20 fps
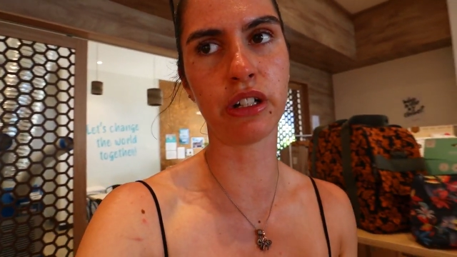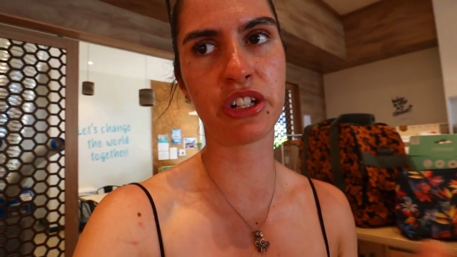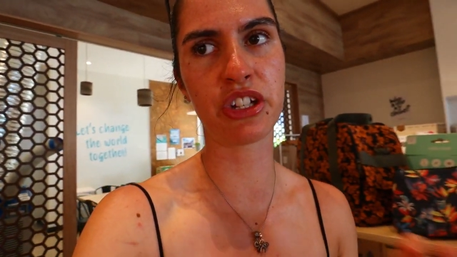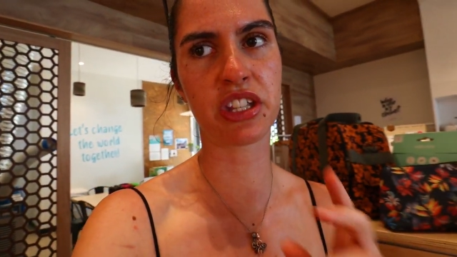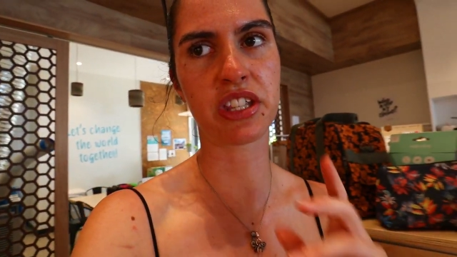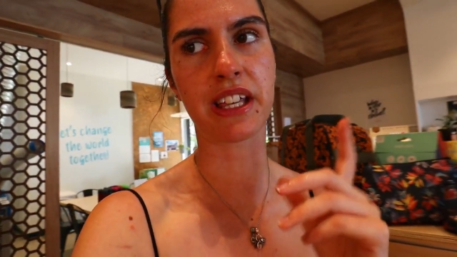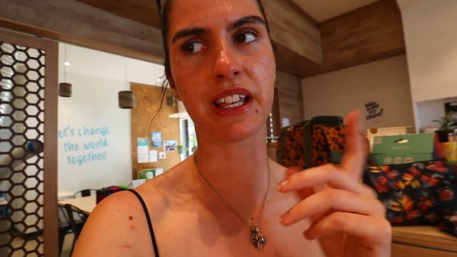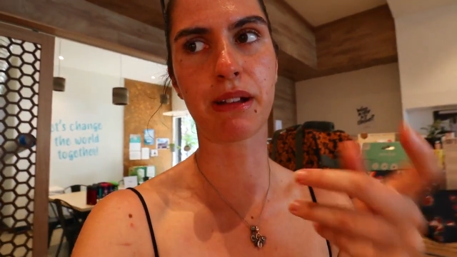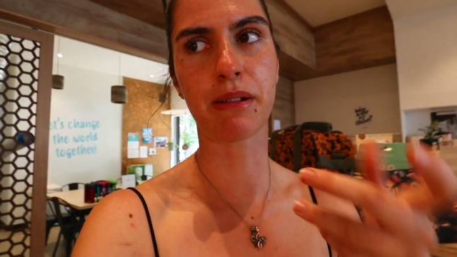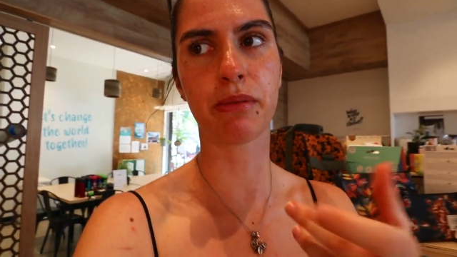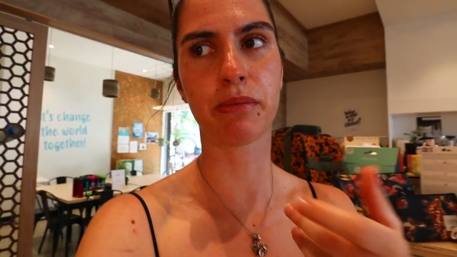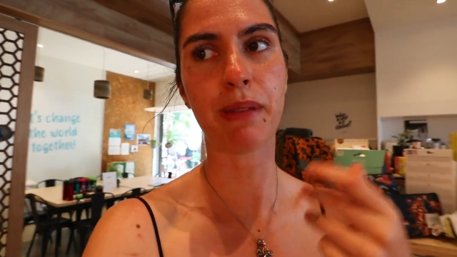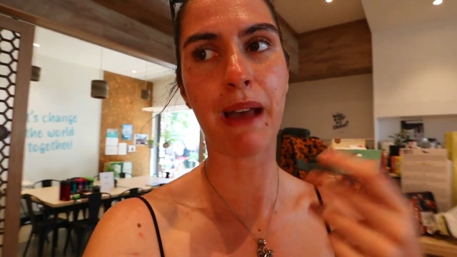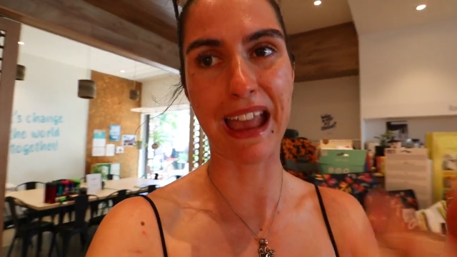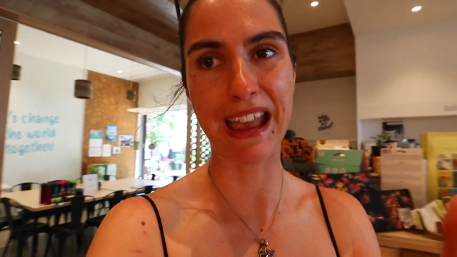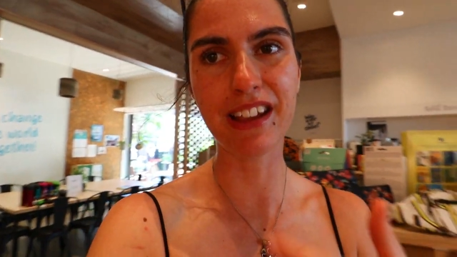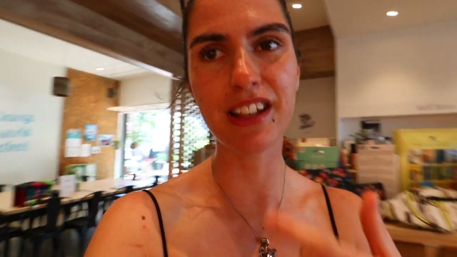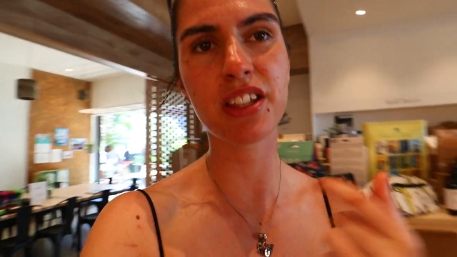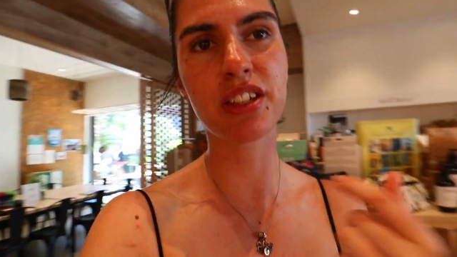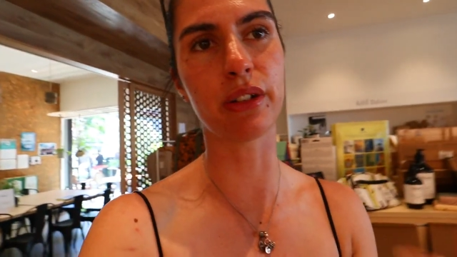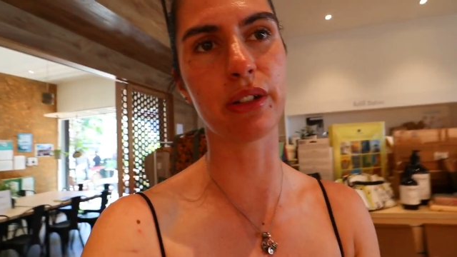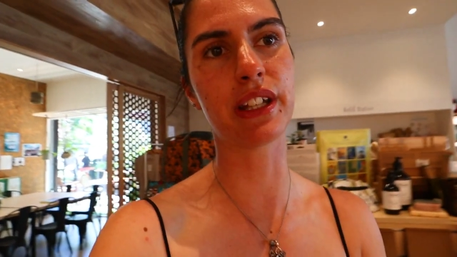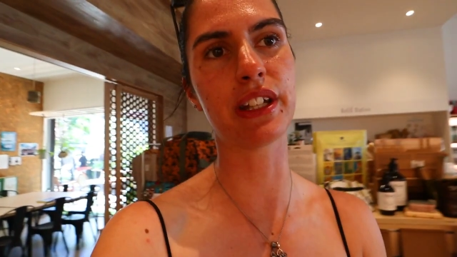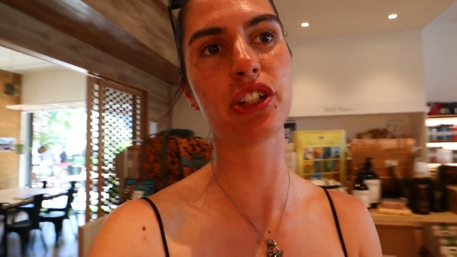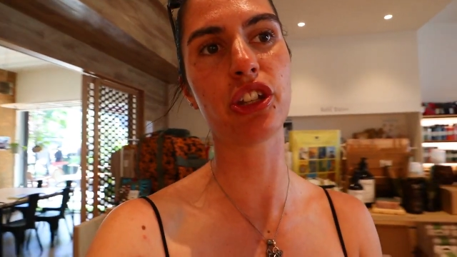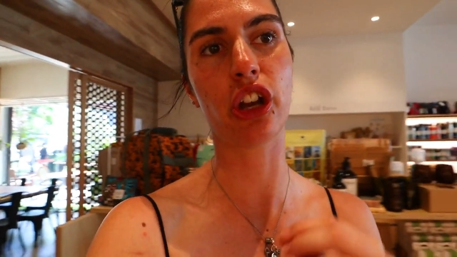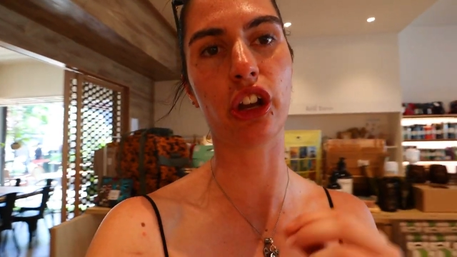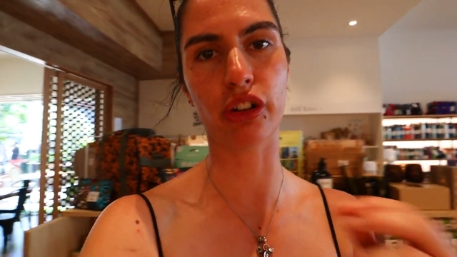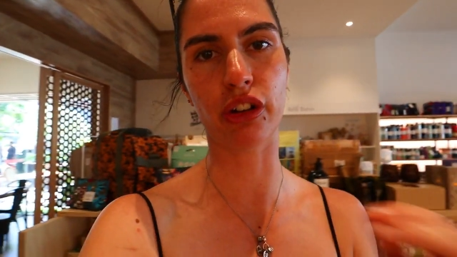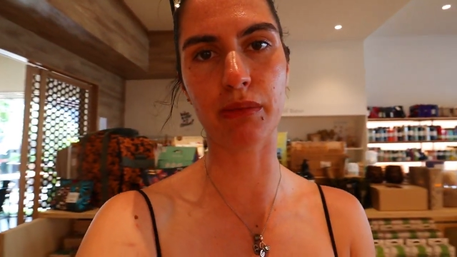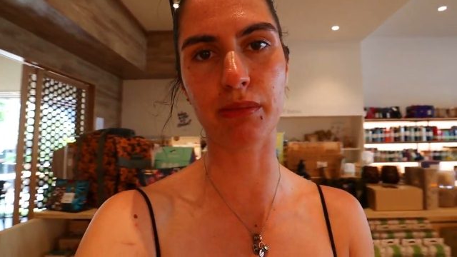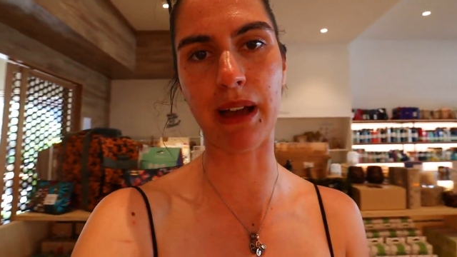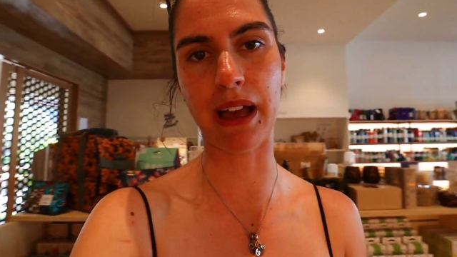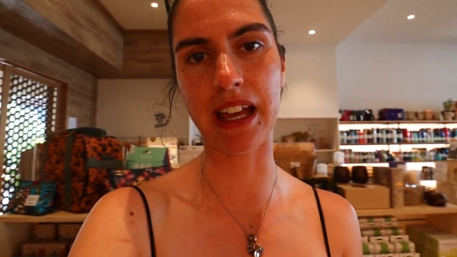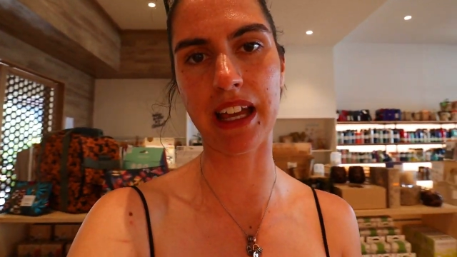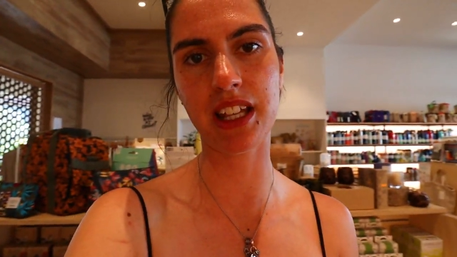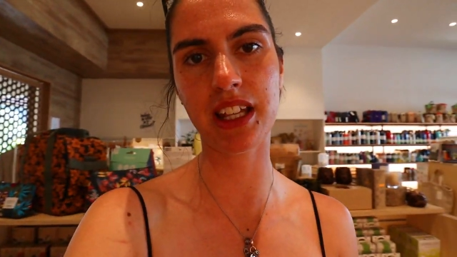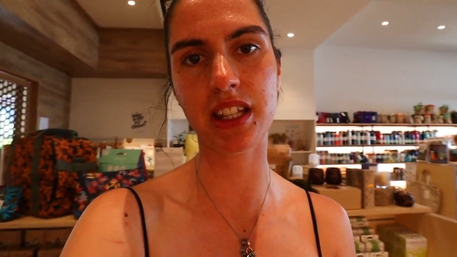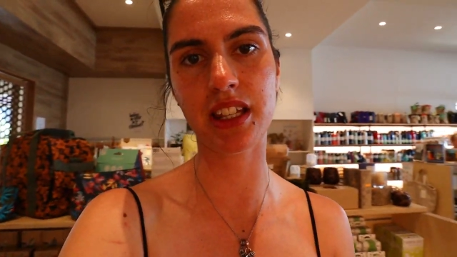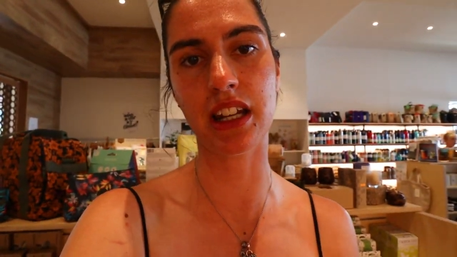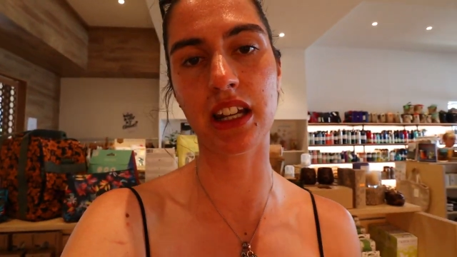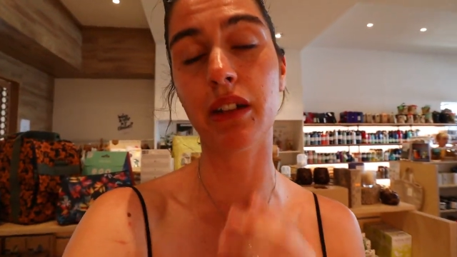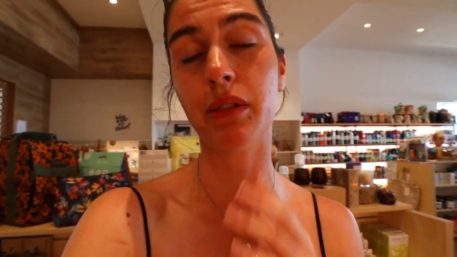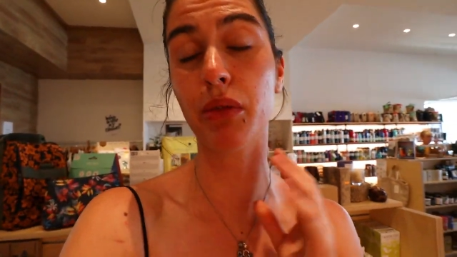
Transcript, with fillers: It's just like a paste, so it's a deodorant paste and